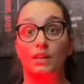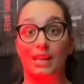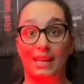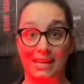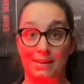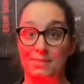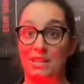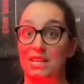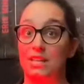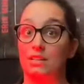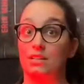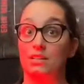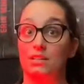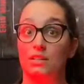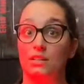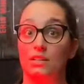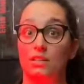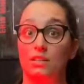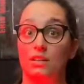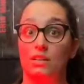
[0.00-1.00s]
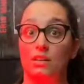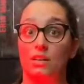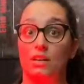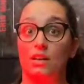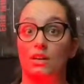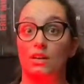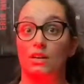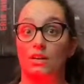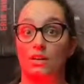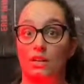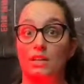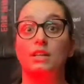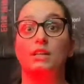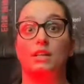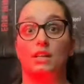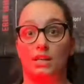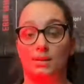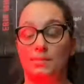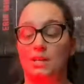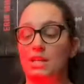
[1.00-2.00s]
Rimini.
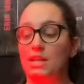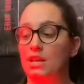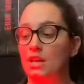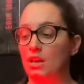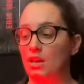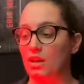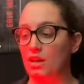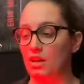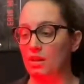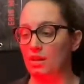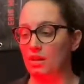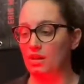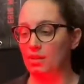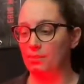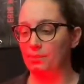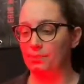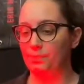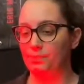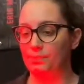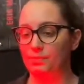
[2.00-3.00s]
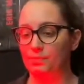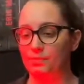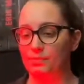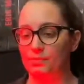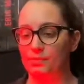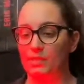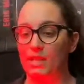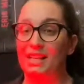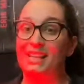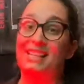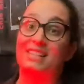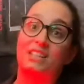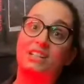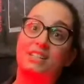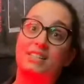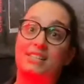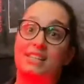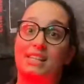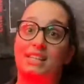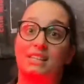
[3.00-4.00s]
Rimini. Um, a
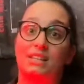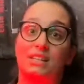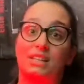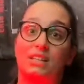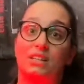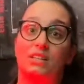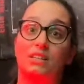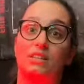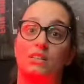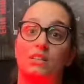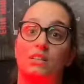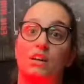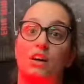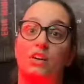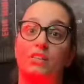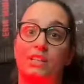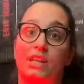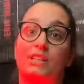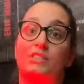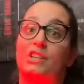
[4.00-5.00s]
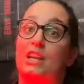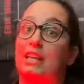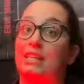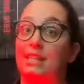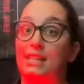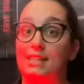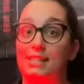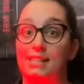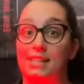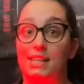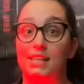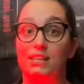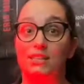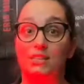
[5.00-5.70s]
little city on the Adriatic Sea.